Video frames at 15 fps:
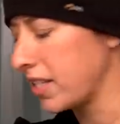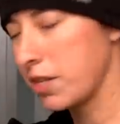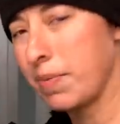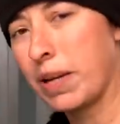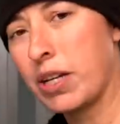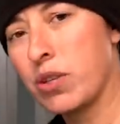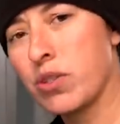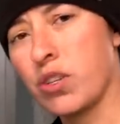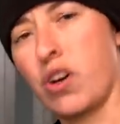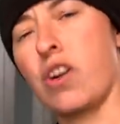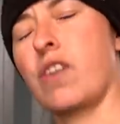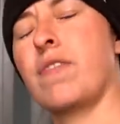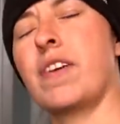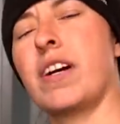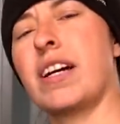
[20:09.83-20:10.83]
Tomatoes
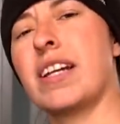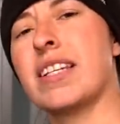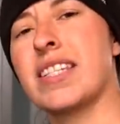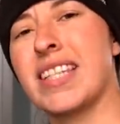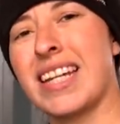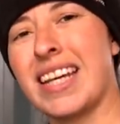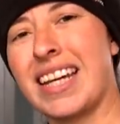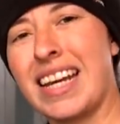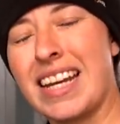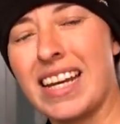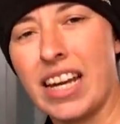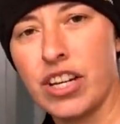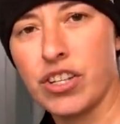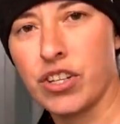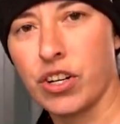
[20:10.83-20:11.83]
are very acidic in
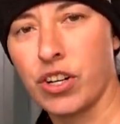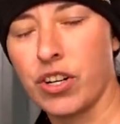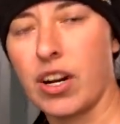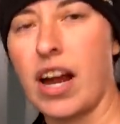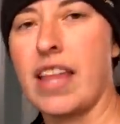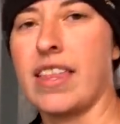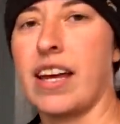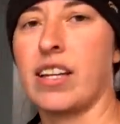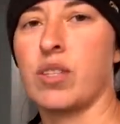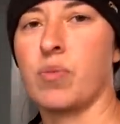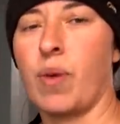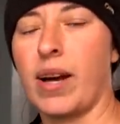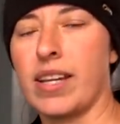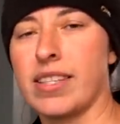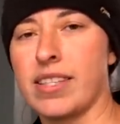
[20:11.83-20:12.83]
nature and that is
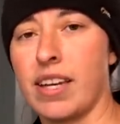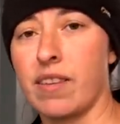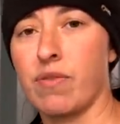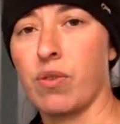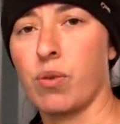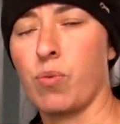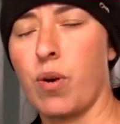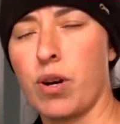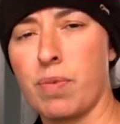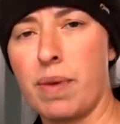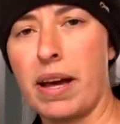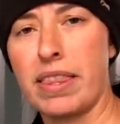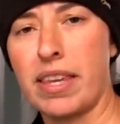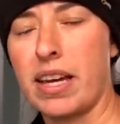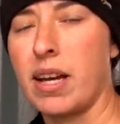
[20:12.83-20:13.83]
why it's safe for water
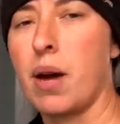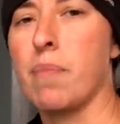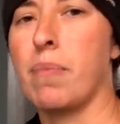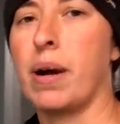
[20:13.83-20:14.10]
bathing,